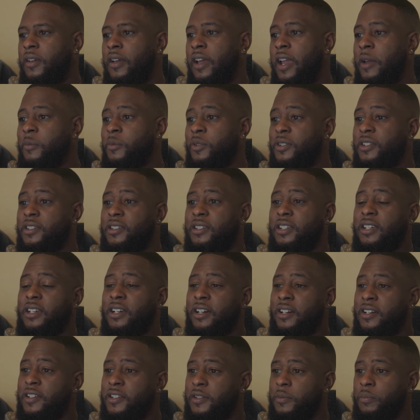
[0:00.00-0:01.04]
able to see
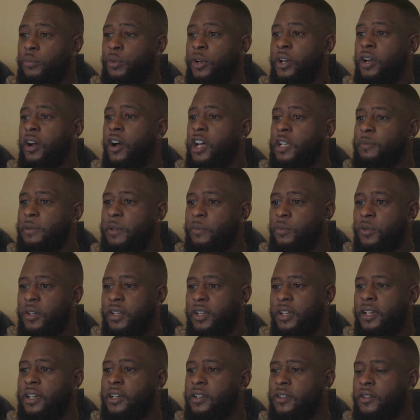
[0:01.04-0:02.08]
us bring all these people
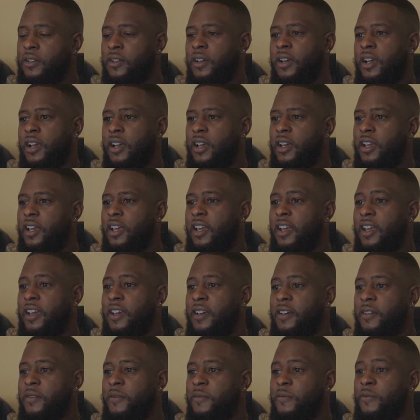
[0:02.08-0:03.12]
together.
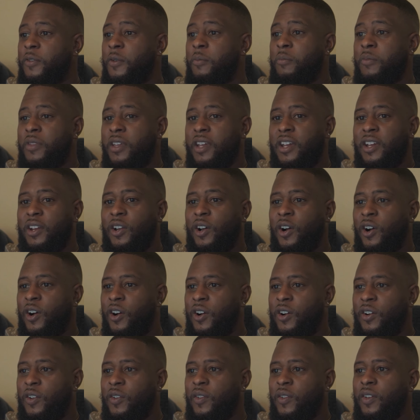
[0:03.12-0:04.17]
And from then
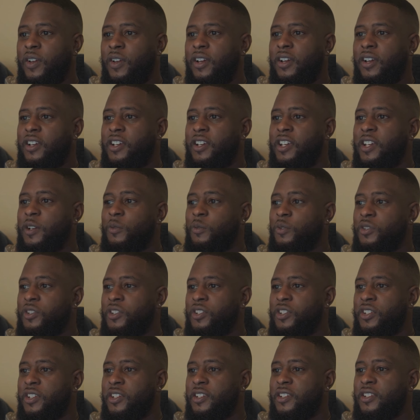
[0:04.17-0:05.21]
on, it was
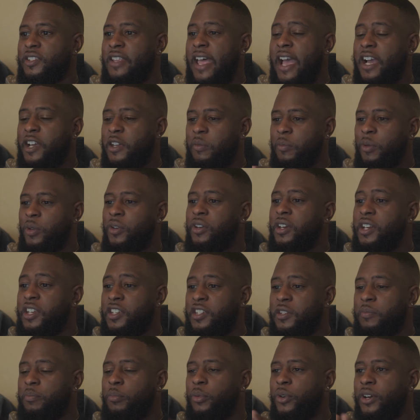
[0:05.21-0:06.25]
just that community
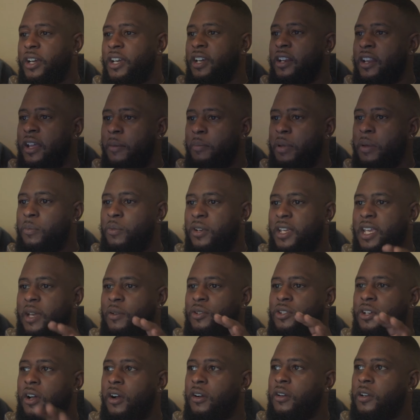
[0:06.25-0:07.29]
spread, and people kept
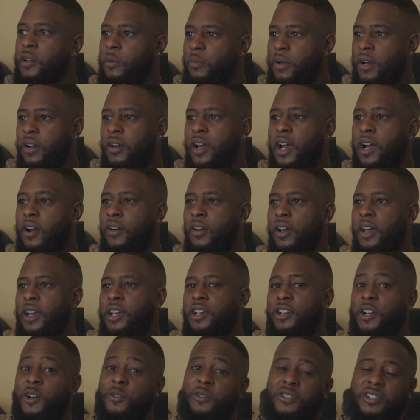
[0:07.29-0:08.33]
talking about how, hey,
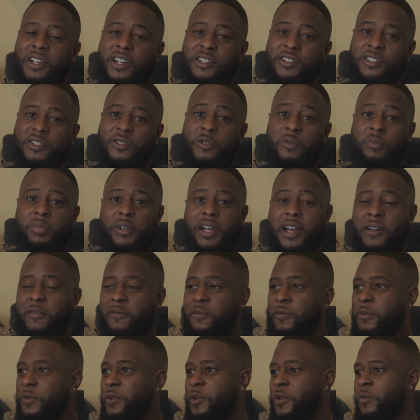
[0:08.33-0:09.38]
COSIGN's this new
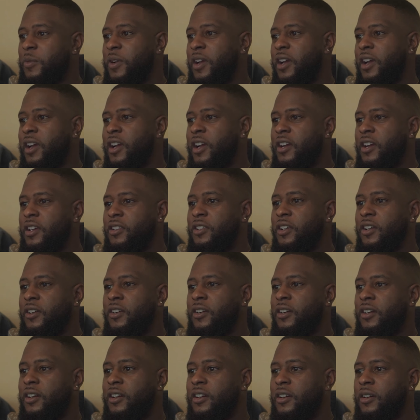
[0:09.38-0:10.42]
platform.
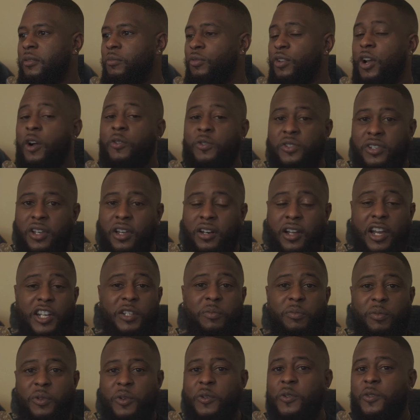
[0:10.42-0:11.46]
They're co-signing
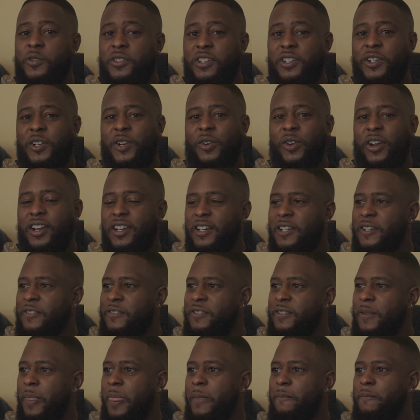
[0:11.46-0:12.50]
entrepreneurs and
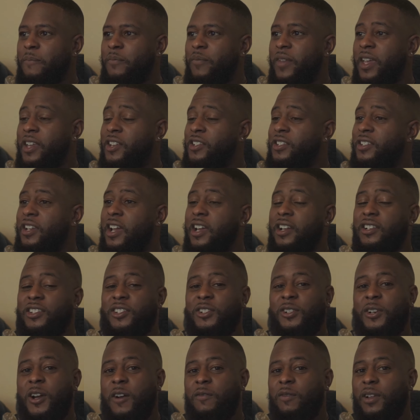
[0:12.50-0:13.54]
creatives, and it just kind of
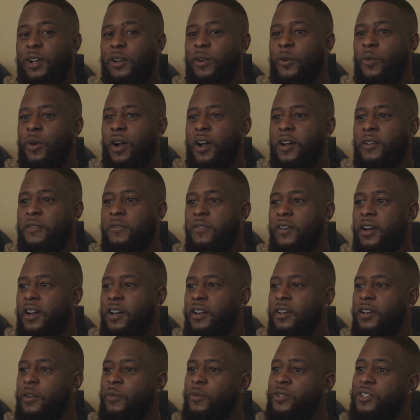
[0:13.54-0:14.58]
took off like a
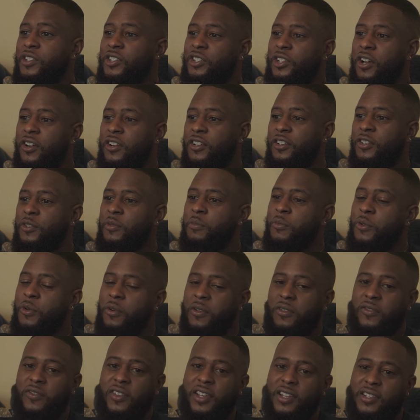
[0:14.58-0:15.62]
wildfire. And we just started to do
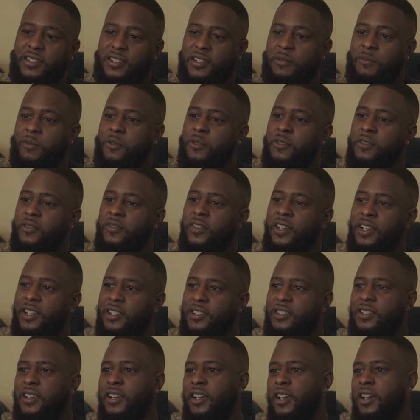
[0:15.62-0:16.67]
more events and more
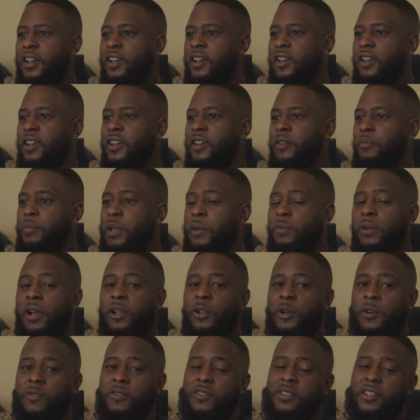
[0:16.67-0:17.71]
events, and people all
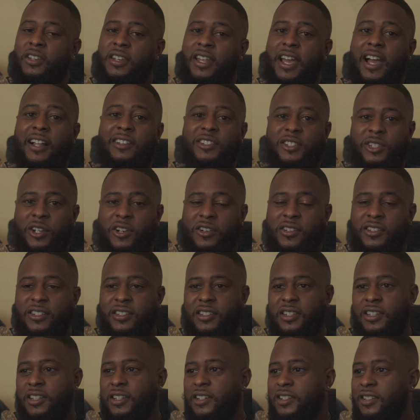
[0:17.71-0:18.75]
over the Dallas started to
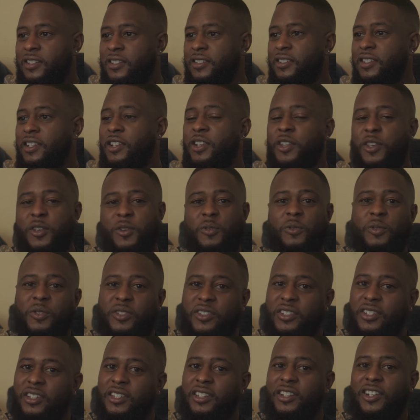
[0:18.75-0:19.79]
see us, then
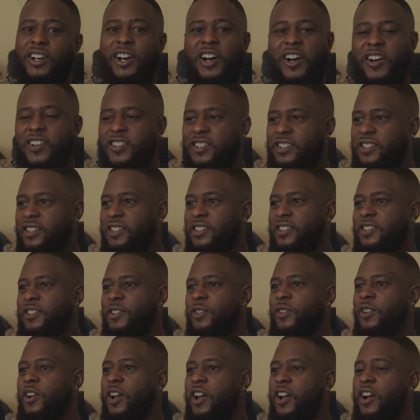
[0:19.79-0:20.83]
Houston, Austin,
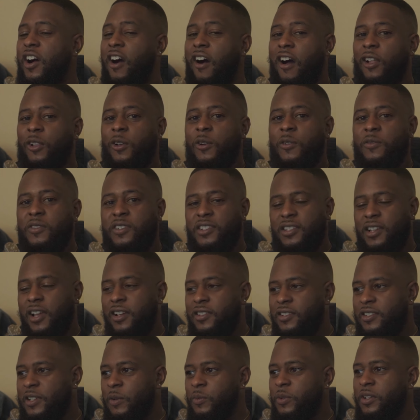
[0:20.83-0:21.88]
so all over
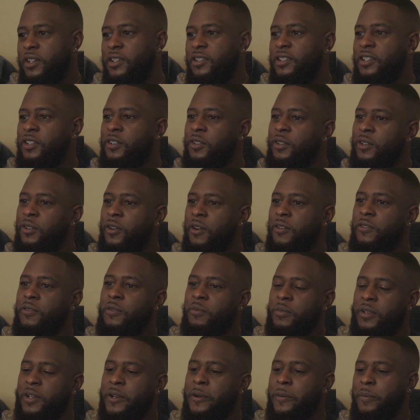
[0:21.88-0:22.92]
Texas, and we continued to grow
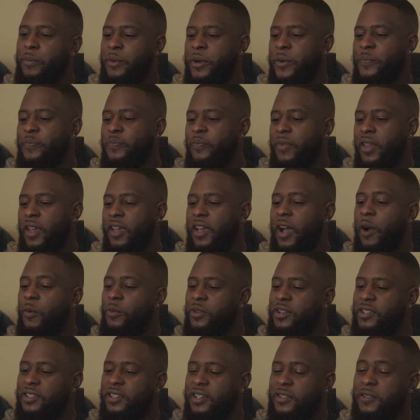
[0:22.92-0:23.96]
from there. But I
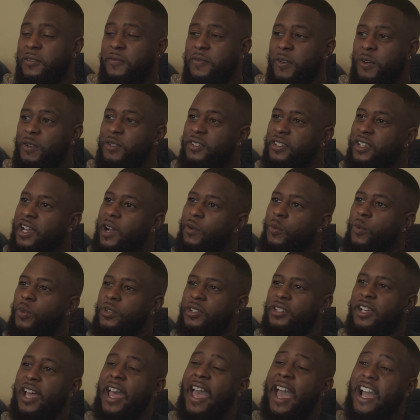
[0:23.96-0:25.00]
want to say the first time we
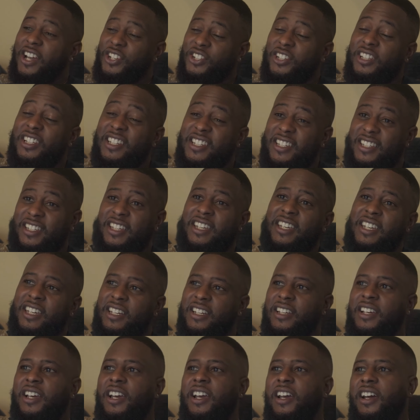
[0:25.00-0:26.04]
was actually
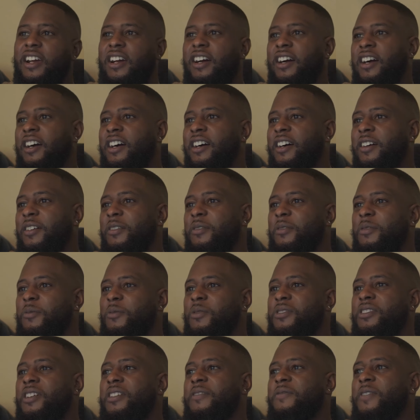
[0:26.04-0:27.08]
seen
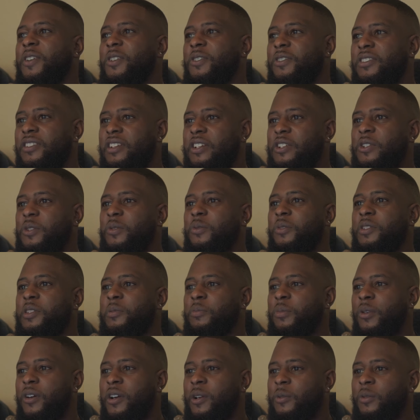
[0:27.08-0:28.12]
was our first issue release
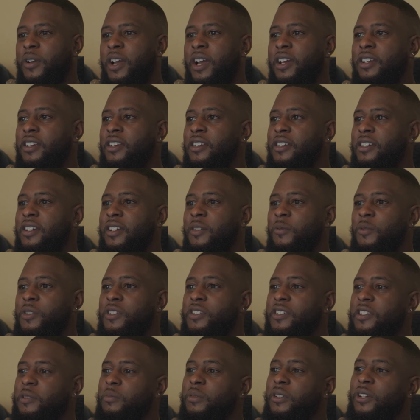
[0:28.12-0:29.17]
party with ADD, and we
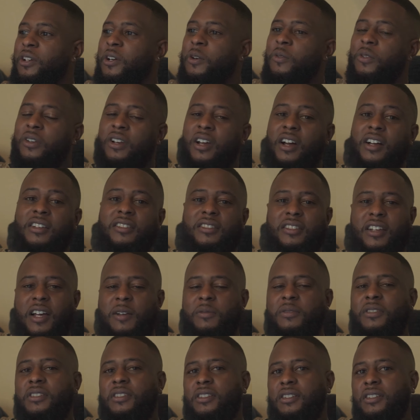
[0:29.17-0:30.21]
just been going nonstop
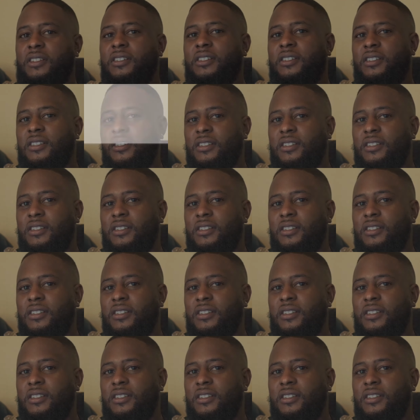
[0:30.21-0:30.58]
since then.